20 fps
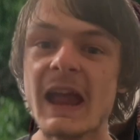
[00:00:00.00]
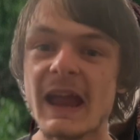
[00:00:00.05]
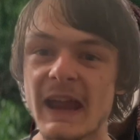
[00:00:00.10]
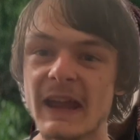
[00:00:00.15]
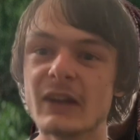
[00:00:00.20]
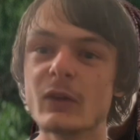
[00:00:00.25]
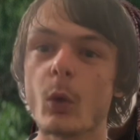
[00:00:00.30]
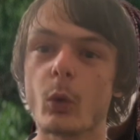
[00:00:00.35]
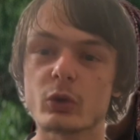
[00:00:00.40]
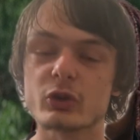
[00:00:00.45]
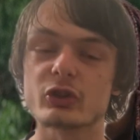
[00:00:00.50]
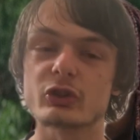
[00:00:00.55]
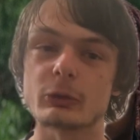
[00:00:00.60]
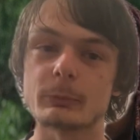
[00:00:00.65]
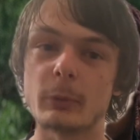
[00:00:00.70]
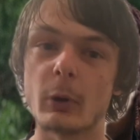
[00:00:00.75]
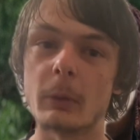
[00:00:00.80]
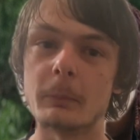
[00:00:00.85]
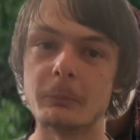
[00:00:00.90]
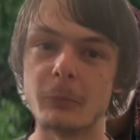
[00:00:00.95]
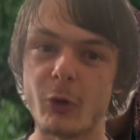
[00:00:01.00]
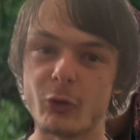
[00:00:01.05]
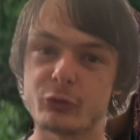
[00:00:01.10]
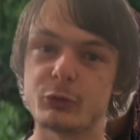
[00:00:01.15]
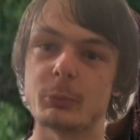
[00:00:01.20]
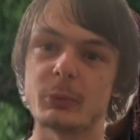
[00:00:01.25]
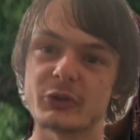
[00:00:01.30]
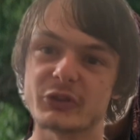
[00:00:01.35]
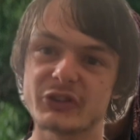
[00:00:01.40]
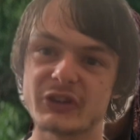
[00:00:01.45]
in order to put
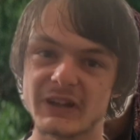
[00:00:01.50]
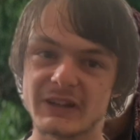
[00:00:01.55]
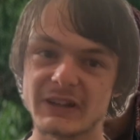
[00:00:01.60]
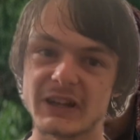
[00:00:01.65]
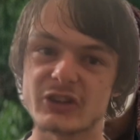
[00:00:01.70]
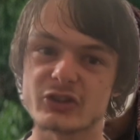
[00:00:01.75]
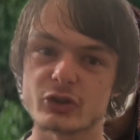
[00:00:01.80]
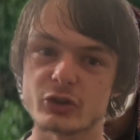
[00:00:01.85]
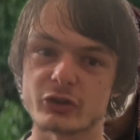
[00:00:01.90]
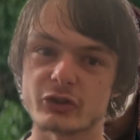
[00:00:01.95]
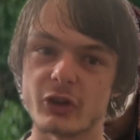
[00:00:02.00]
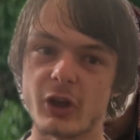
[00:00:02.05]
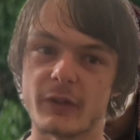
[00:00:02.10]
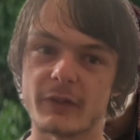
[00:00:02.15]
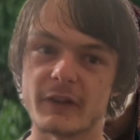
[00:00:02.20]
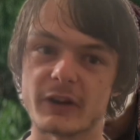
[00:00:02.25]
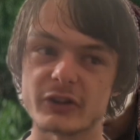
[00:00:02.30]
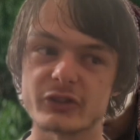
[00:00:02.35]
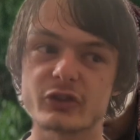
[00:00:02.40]
multiple signatures on there.